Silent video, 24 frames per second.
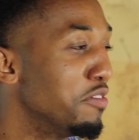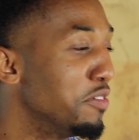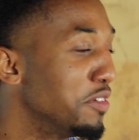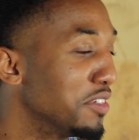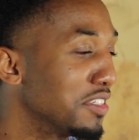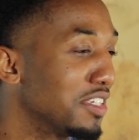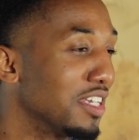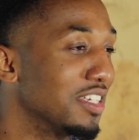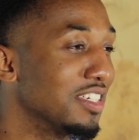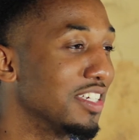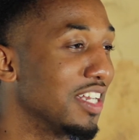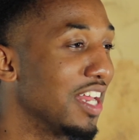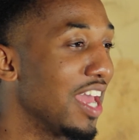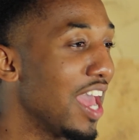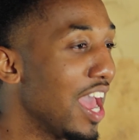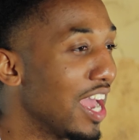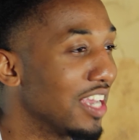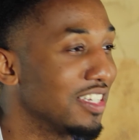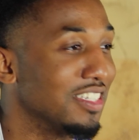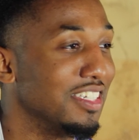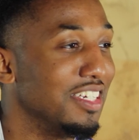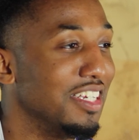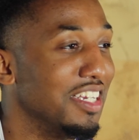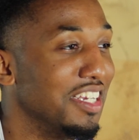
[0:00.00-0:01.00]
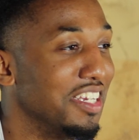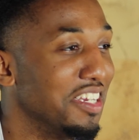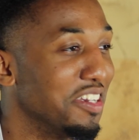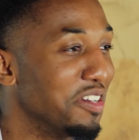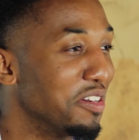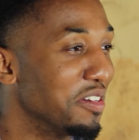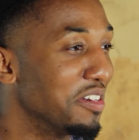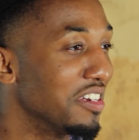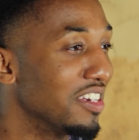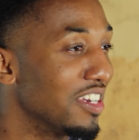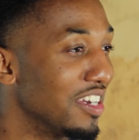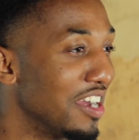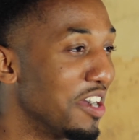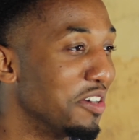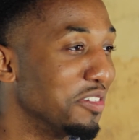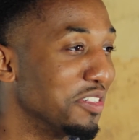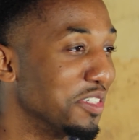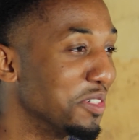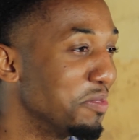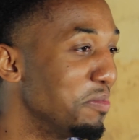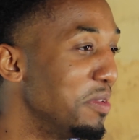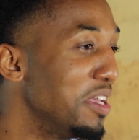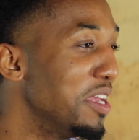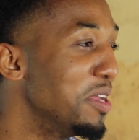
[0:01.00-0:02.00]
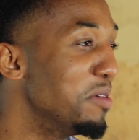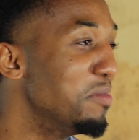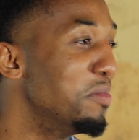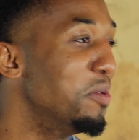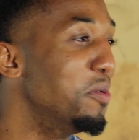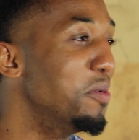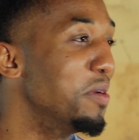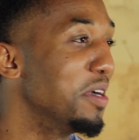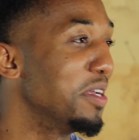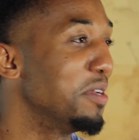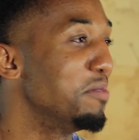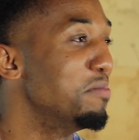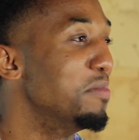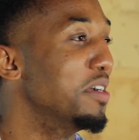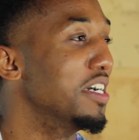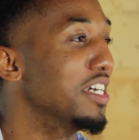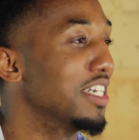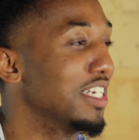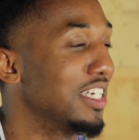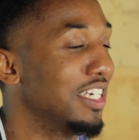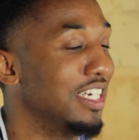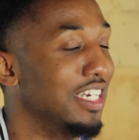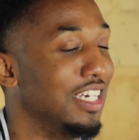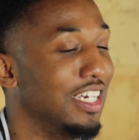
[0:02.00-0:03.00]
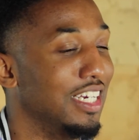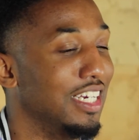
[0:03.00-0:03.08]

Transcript: know if it was because of the accident or I was just being a boy, but